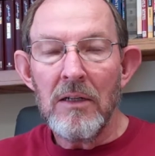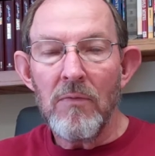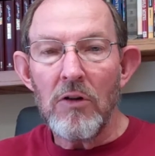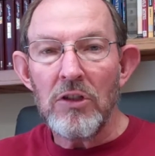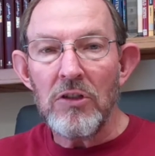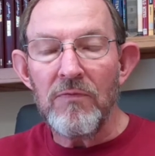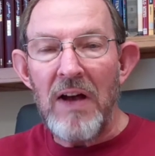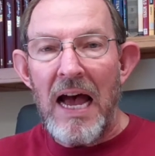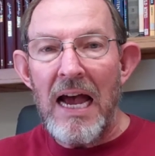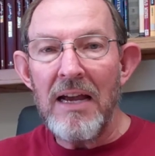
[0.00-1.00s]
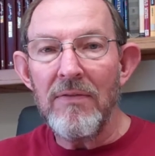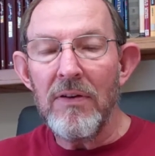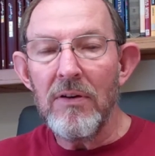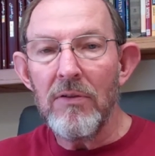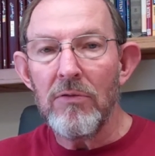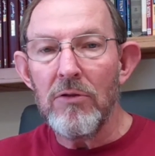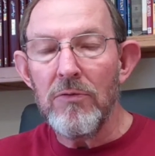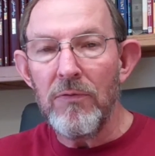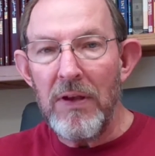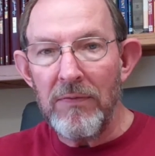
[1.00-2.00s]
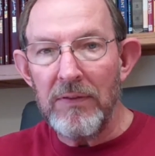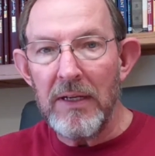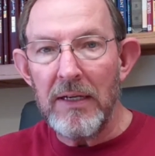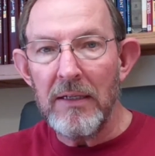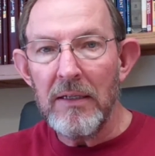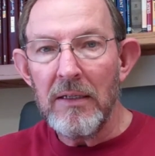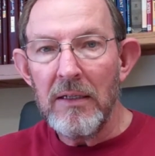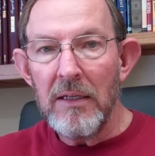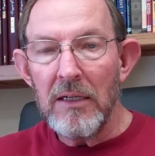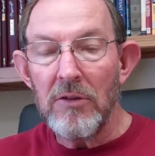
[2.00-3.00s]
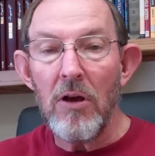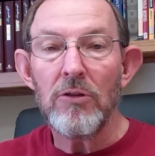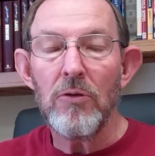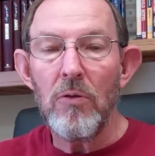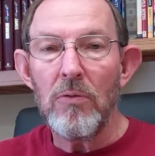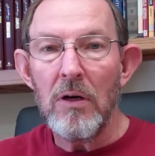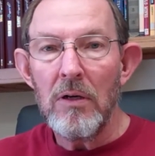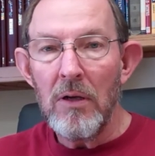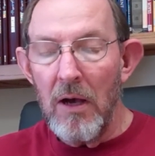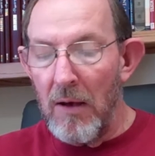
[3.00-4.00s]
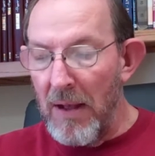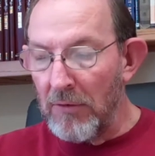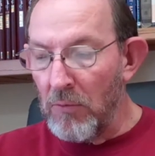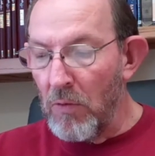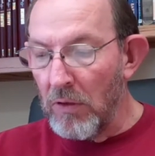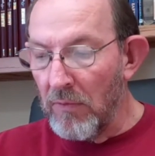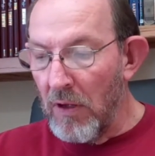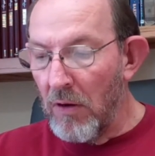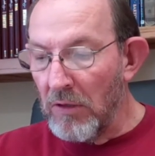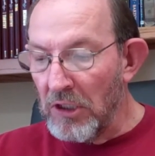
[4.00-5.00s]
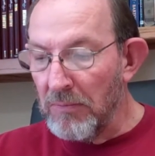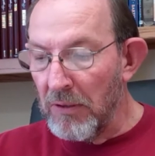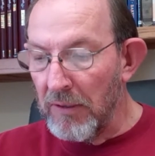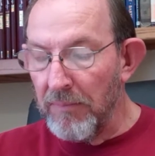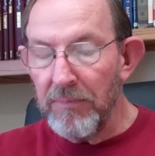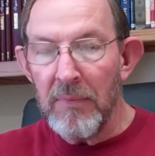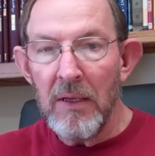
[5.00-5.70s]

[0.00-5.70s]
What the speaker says: verses 5 through 15, is also about the work of the Holy Spirit.